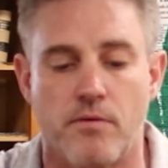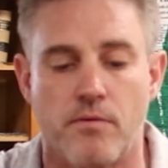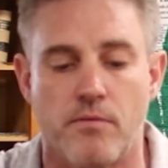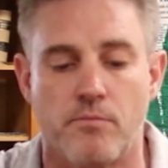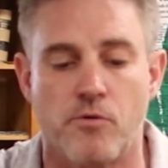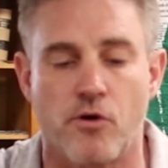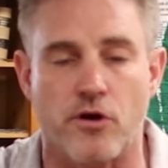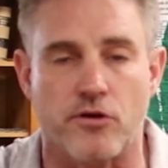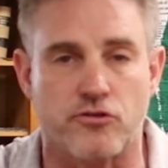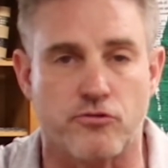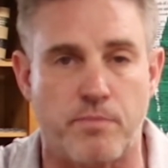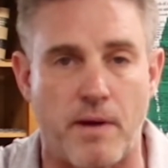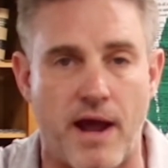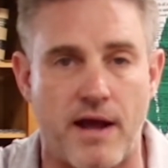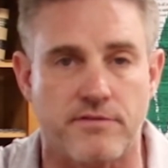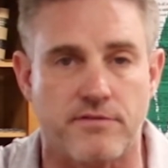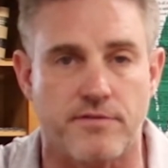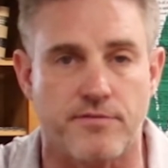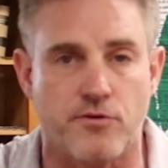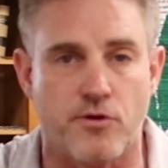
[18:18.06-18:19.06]
more
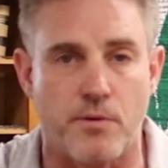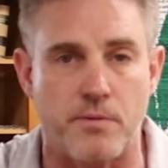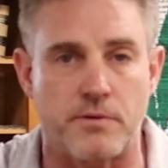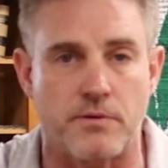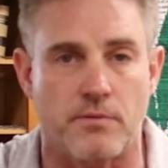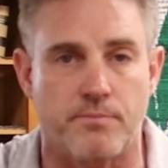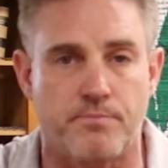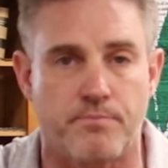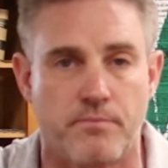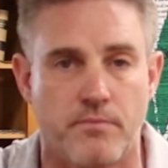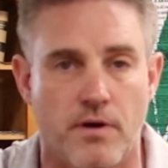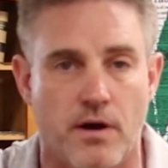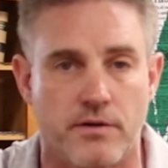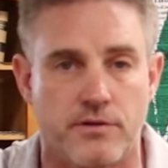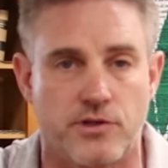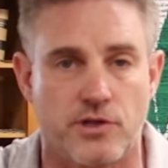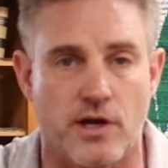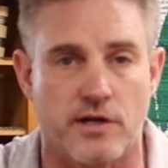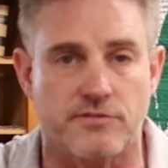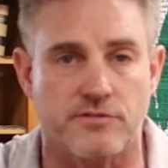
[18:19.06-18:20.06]
expansive criminal
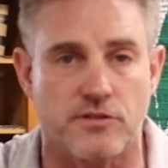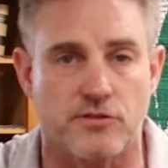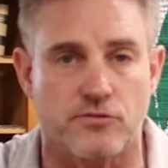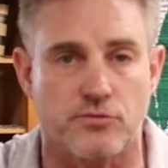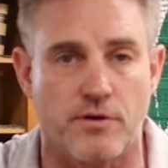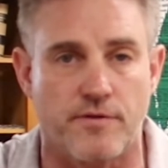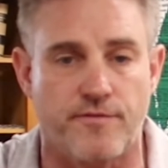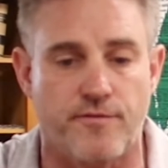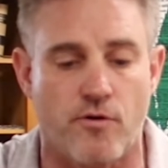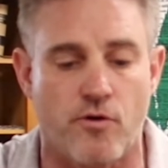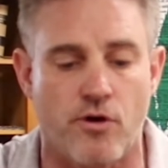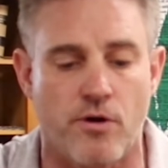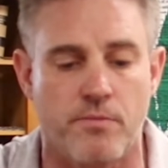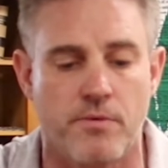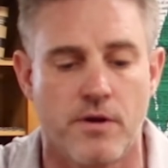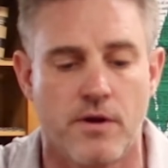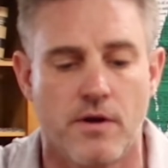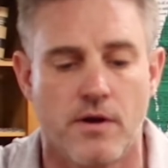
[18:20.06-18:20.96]
justice reform,